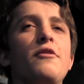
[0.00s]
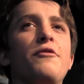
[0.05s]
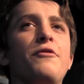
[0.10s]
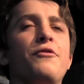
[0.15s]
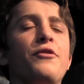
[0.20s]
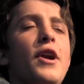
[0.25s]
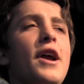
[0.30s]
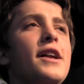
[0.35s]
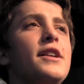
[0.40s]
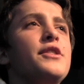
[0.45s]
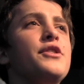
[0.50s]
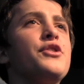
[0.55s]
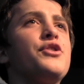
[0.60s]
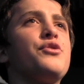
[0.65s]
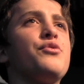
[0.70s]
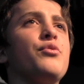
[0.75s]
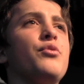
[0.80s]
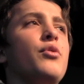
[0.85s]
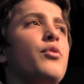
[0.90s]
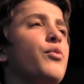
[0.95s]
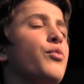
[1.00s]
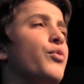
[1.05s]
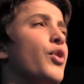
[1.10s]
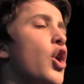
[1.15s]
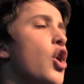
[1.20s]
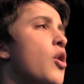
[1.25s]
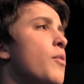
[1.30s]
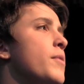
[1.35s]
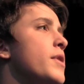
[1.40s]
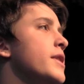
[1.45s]
Friends,
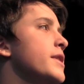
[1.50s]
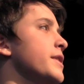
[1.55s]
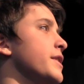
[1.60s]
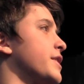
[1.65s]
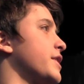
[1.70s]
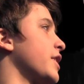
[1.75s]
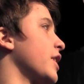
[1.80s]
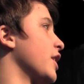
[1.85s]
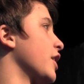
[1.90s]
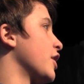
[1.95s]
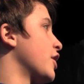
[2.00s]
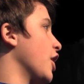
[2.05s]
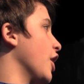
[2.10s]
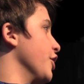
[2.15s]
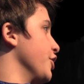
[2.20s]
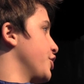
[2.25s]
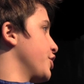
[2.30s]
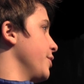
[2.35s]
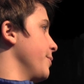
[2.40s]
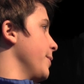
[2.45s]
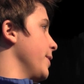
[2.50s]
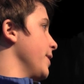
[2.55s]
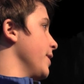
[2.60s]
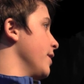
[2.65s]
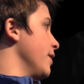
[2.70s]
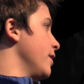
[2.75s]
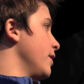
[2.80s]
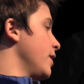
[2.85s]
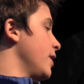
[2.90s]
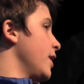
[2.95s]
Romans, countrymen,
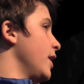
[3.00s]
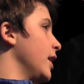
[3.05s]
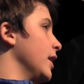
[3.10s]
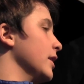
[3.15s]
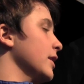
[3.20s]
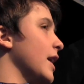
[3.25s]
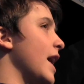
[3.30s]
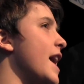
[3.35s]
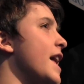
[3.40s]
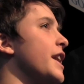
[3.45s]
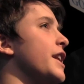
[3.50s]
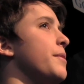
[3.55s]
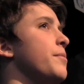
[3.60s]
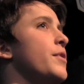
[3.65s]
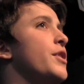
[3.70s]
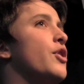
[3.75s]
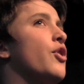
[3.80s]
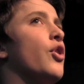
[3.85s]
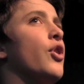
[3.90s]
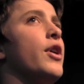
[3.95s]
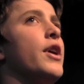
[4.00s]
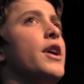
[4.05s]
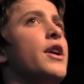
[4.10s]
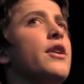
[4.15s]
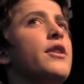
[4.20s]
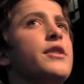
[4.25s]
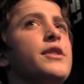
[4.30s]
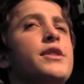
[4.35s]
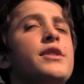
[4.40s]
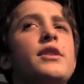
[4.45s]
lend me your
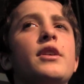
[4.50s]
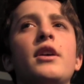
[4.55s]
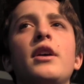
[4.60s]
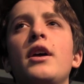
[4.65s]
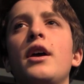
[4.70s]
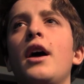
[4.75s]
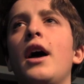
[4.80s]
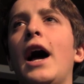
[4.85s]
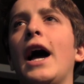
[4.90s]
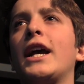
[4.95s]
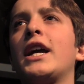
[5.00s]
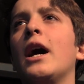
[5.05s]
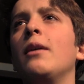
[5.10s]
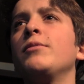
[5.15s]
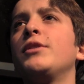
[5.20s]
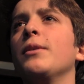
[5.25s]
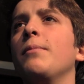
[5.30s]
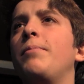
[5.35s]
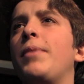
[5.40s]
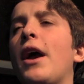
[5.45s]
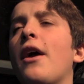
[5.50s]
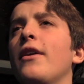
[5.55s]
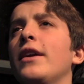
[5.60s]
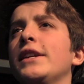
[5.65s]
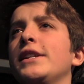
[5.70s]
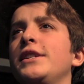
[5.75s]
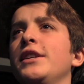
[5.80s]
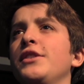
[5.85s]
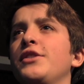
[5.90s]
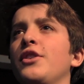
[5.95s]
ears. I come to
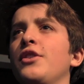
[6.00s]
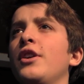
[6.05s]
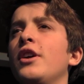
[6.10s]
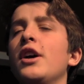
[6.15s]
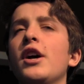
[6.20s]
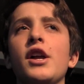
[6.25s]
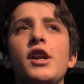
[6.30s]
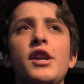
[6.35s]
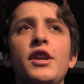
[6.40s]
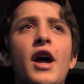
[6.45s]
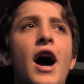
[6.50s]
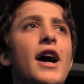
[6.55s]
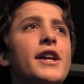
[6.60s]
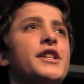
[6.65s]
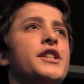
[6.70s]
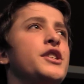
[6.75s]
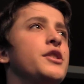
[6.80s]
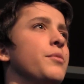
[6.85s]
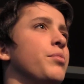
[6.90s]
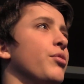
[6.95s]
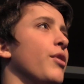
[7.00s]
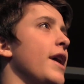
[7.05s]
bury Caesar, not to